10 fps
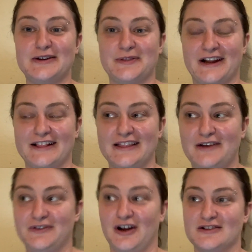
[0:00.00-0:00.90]
know that I
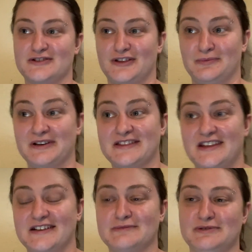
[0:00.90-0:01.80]
love yarn, so they'll bring
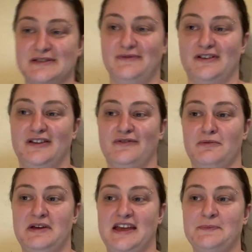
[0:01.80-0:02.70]
things specifically for
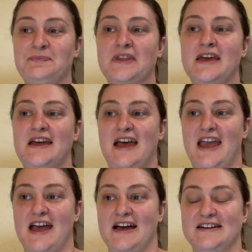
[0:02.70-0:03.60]
me.
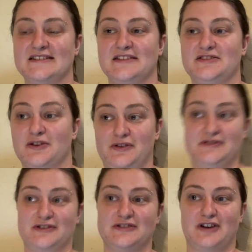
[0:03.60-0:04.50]
And so those
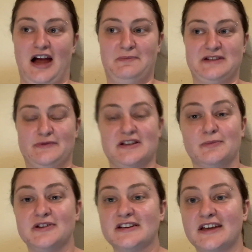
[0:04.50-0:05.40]
little scraps I was
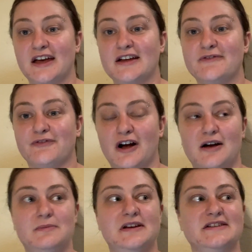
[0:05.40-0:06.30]
able to get
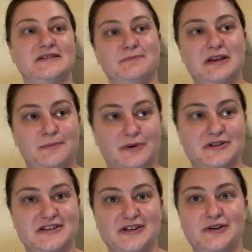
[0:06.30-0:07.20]
from some people
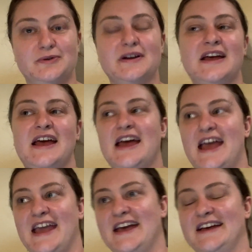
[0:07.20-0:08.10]
too.
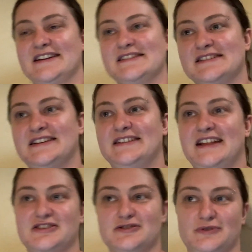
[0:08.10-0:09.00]
And
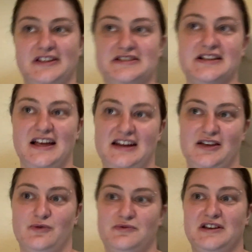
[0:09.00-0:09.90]
that's just really
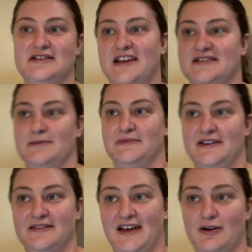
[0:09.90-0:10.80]
exciting when we can take something
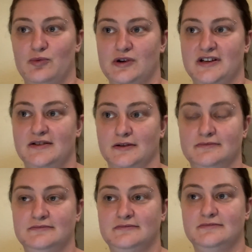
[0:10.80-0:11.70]
that
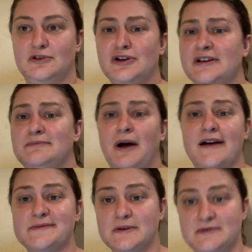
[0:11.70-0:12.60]
could
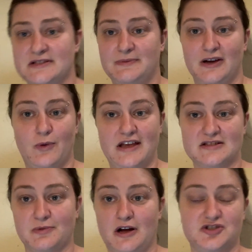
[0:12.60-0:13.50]
possibly just be a
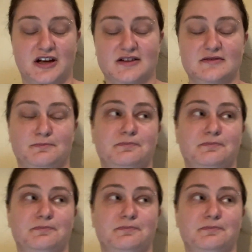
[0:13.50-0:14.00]
waste product.